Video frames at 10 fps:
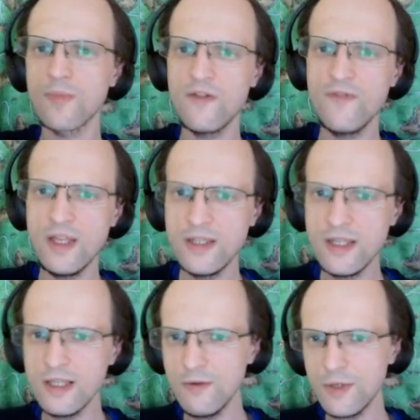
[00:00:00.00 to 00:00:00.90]
they did
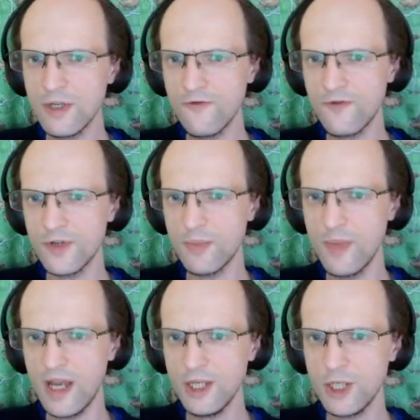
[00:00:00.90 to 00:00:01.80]
lose their first
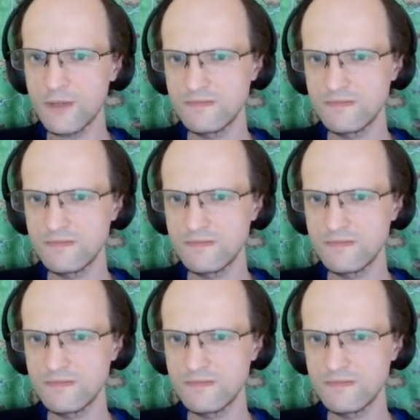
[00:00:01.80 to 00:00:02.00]
match